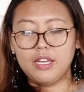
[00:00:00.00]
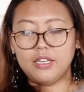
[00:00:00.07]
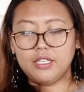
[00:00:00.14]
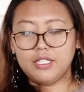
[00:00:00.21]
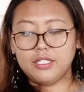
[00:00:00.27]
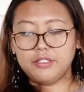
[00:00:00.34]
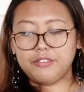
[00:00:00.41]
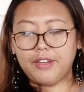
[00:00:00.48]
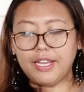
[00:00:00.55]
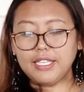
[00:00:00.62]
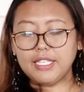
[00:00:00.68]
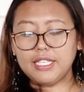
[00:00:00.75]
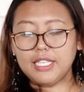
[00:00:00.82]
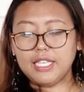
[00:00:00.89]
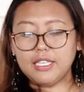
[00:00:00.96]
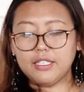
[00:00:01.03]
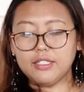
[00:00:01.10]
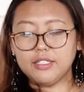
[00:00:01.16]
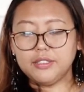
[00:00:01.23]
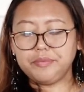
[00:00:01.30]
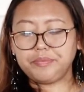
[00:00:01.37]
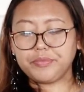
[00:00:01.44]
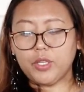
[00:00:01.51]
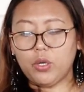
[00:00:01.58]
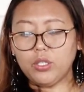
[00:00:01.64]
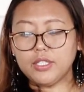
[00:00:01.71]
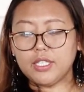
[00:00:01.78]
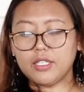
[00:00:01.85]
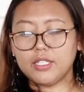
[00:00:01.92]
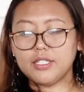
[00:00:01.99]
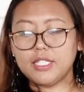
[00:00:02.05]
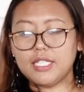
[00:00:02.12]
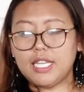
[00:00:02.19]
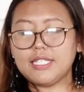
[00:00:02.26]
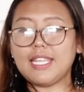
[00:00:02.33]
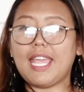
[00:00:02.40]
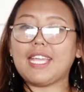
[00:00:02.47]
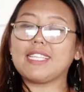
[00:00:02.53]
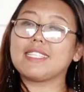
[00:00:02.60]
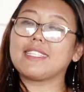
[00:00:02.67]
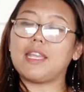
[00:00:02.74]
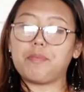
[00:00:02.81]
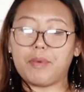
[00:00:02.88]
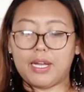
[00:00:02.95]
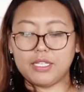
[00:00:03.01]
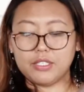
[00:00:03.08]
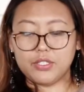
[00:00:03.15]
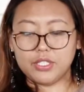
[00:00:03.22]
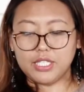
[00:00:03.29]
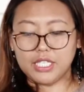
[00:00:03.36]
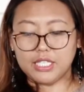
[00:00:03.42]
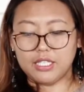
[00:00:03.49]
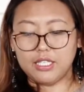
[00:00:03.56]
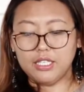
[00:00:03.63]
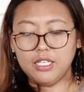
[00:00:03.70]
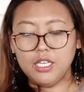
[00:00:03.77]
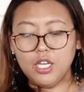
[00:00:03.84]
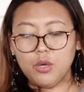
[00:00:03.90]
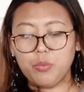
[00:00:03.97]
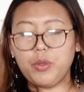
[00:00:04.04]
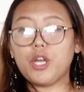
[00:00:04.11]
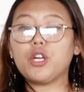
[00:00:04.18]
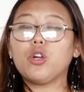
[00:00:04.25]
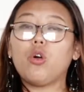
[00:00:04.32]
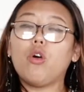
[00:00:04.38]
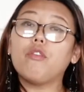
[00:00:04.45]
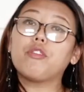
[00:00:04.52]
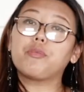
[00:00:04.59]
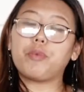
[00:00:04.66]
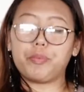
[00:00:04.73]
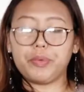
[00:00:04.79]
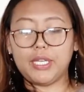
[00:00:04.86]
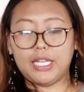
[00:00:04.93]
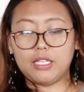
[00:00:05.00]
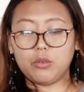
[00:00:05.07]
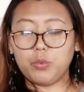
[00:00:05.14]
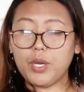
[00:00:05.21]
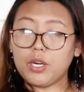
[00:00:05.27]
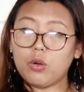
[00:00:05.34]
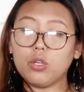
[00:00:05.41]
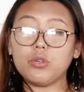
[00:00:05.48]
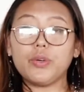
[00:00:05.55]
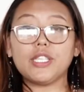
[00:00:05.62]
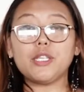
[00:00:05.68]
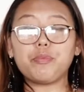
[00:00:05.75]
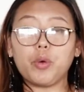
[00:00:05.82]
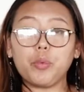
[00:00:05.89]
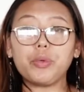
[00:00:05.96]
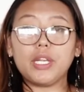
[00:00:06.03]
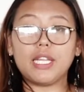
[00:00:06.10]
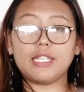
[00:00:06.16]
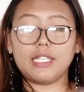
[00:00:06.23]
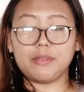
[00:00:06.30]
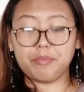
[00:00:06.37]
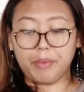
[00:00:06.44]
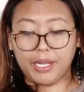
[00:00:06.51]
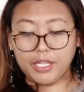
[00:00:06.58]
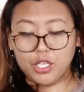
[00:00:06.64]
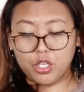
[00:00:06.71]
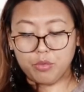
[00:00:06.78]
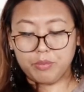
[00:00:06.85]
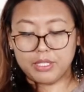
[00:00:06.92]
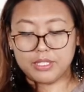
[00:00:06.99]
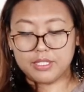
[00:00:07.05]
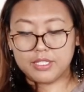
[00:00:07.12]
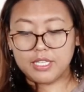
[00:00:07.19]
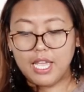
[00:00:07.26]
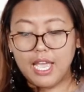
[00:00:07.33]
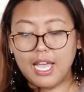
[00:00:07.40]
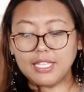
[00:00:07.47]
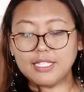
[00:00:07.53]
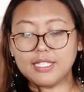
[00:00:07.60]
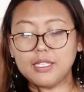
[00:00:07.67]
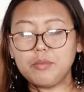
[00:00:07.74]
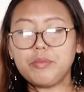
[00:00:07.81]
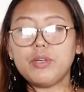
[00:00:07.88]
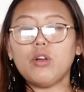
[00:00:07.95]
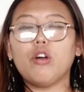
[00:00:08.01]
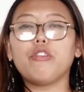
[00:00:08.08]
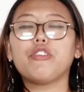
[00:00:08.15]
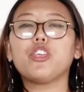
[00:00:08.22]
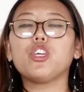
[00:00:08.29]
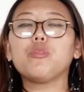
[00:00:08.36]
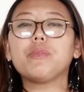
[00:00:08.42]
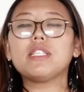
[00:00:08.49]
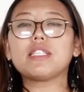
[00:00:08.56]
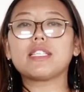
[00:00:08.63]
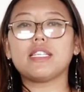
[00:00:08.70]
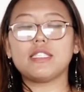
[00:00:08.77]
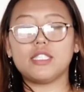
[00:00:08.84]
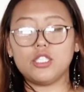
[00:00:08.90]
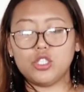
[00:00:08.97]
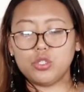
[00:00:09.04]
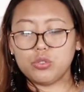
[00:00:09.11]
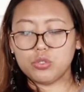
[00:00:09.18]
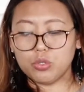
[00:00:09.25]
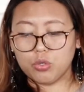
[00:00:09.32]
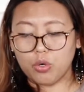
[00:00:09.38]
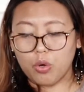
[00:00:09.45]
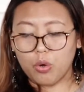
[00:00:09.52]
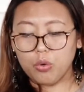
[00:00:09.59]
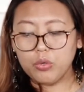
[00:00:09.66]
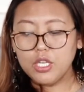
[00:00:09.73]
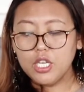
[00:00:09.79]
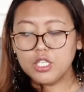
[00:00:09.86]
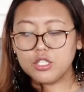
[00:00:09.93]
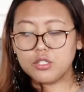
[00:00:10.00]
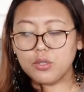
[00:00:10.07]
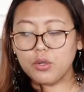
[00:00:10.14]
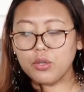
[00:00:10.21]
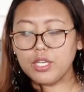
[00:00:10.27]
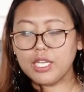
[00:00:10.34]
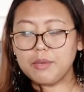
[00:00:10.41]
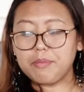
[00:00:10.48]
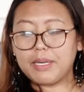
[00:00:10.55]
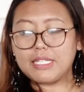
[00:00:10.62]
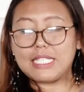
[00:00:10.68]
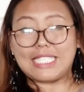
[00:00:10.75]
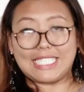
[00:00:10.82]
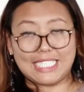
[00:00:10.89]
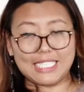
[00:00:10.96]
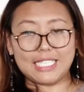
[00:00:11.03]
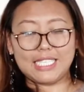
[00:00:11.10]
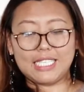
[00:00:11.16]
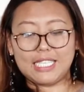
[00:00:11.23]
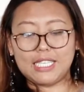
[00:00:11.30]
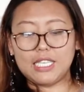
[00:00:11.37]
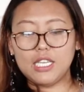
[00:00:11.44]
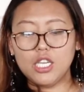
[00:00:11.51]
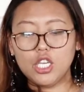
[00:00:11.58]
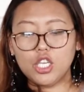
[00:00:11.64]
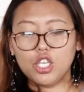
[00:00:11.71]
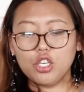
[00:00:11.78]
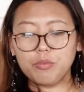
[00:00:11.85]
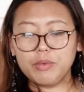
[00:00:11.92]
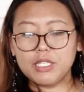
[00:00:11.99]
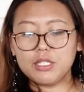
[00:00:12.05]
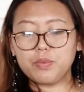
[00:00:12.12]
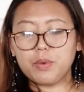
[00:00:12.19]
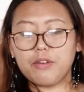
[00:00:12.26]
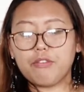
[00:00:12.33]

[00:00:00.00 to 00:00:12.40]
Finally, all the continents except Antarctica were already populated by humans. As the number of humans continued to grow, slowly but steadily, humans were